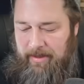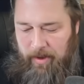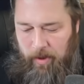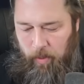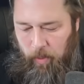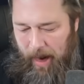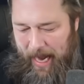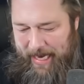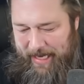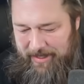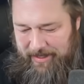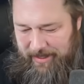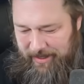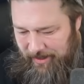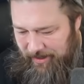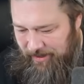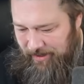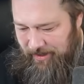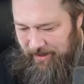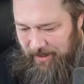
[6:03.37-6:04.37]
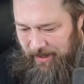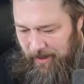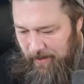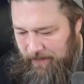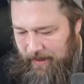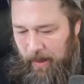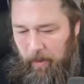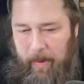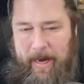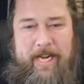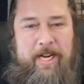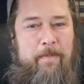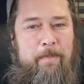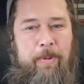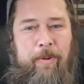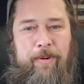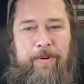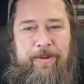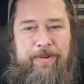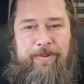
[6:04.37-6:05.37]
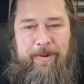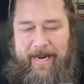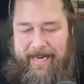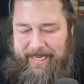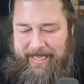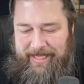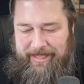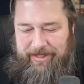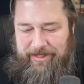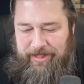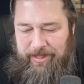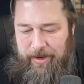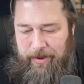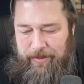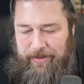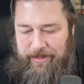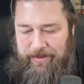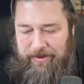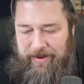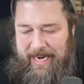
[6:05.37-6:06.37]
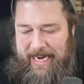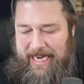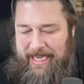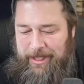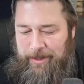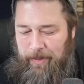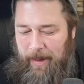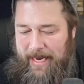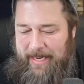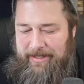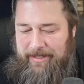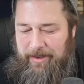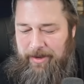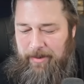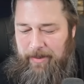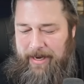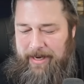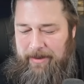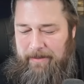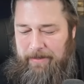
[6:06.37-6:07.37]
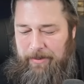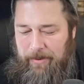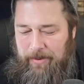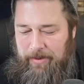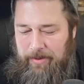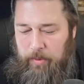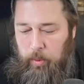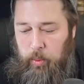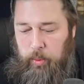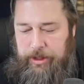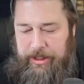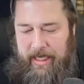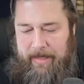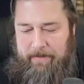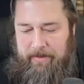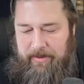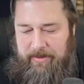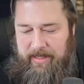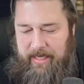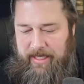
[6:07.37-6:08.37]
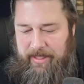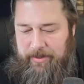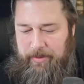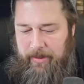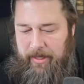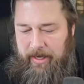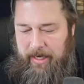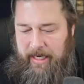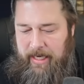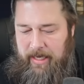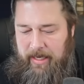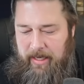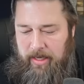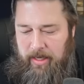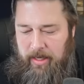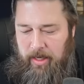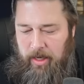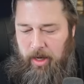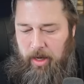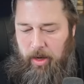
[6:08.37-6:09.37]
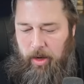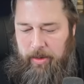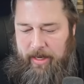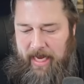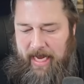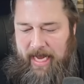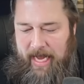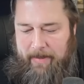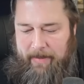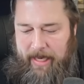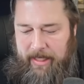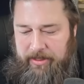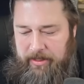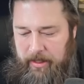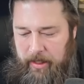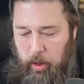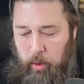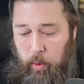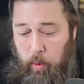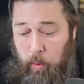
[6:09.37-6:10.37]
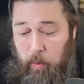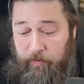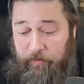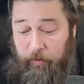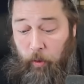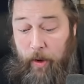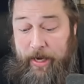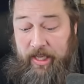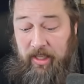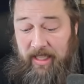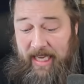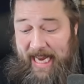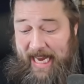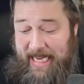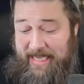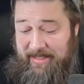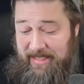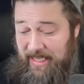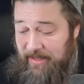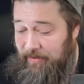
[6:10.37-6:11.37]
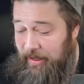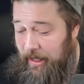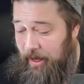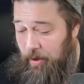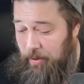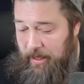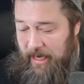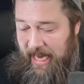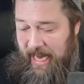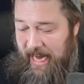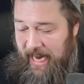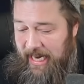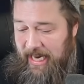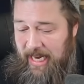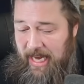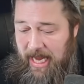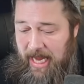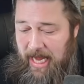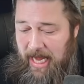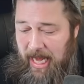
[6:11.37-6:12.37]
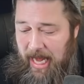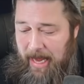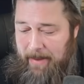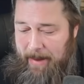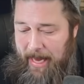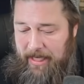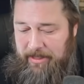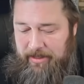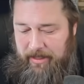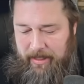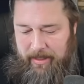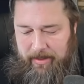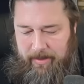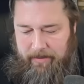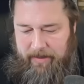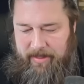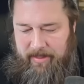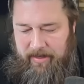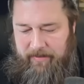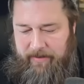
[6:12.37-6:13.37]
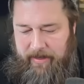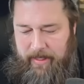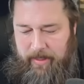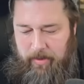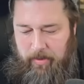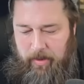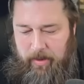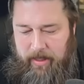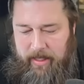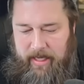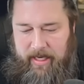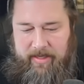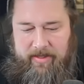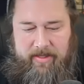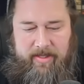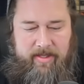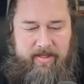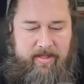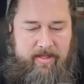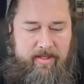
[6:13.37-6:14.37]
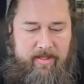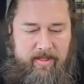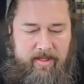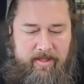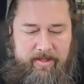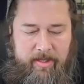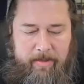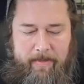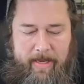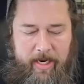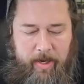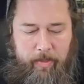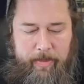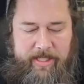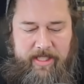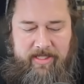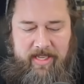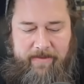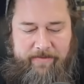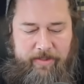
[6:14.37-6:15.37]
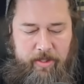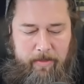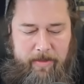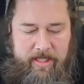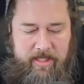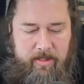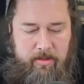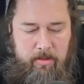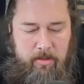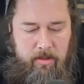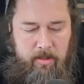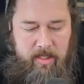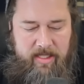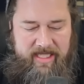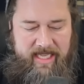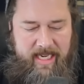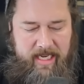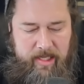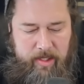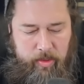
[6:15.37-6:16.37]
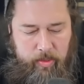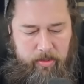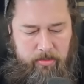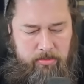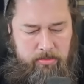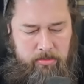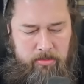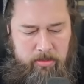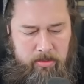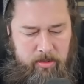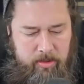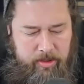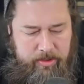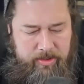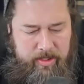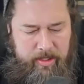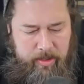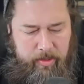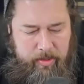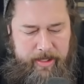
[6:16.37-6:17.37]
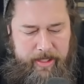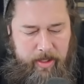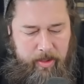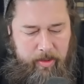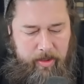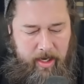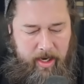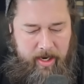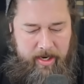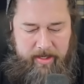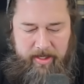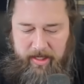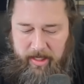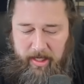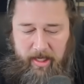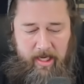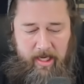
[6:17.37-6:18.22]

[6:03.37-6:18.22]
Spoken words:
Oh, why is there... That random Portal Dragon is so strange. Why is there a random Portal... Ooh, Shaper Sanctuary. Okay, I'm actually... Ooh, foil lands even. Okay. I'm actually... Let me see if I can organize this a little better. We just have so much... Is that a Yu... There's a Yu-Gi-Oh card.